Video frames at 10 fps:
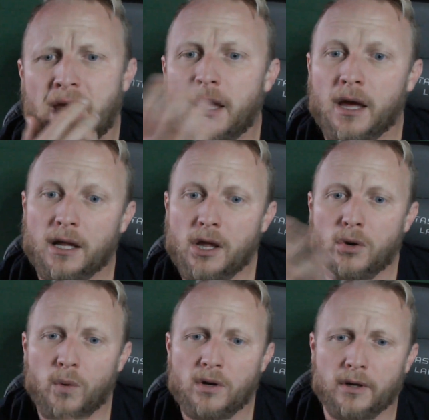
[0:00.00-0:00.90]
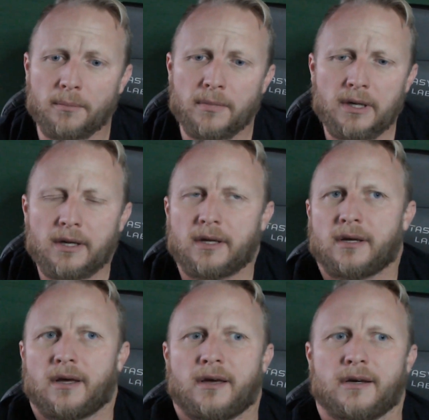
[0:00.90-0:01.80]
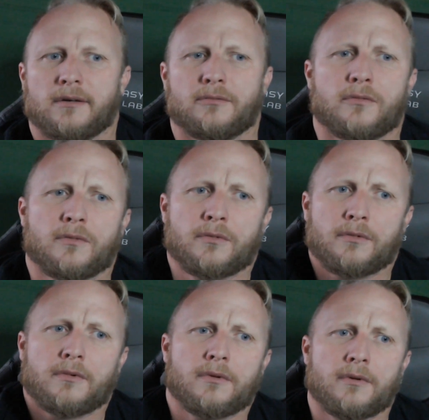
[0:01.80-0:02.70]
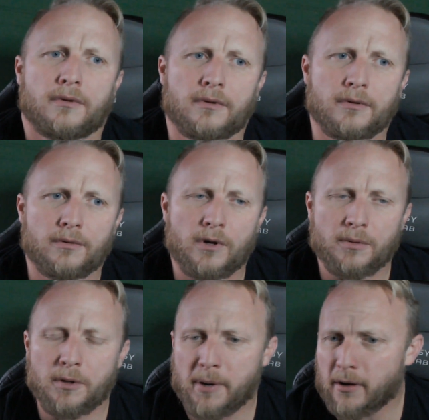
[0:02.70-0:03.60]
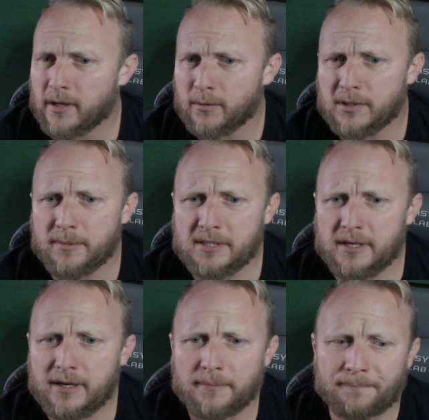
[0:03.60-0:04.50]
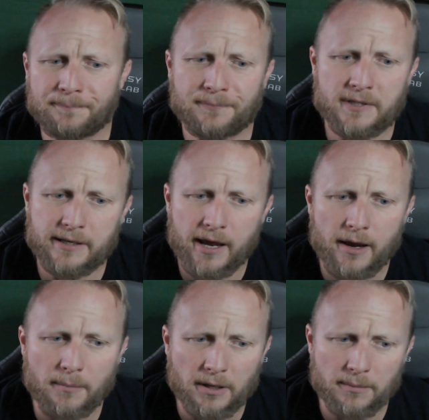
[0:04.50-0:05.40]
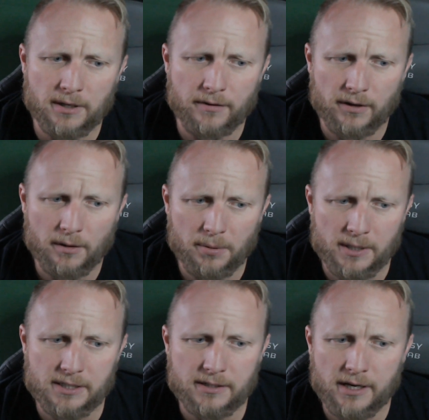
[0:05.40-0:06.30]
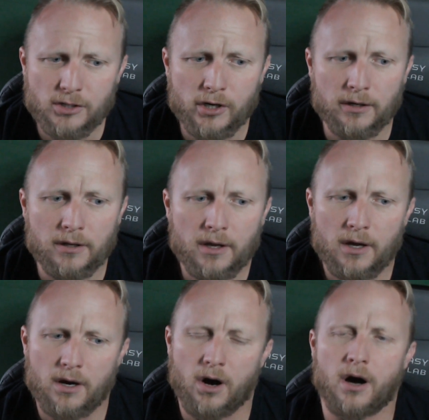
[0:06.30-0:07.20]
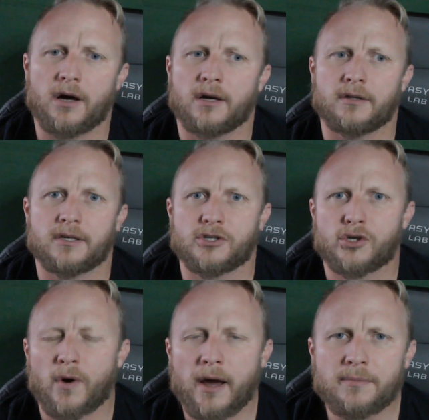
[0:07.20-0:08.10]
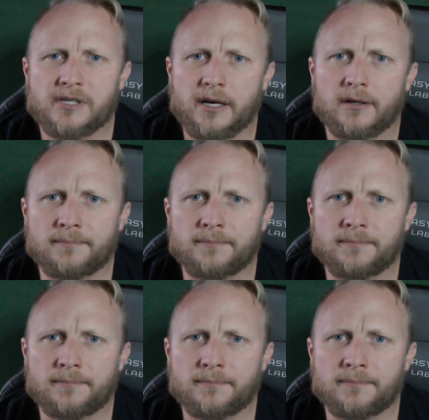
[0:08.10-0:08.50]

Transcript: Hello, welcome. Uh, Welcome to Parenting with DBT. Today I'm going to be giving a presentation on the describe skill.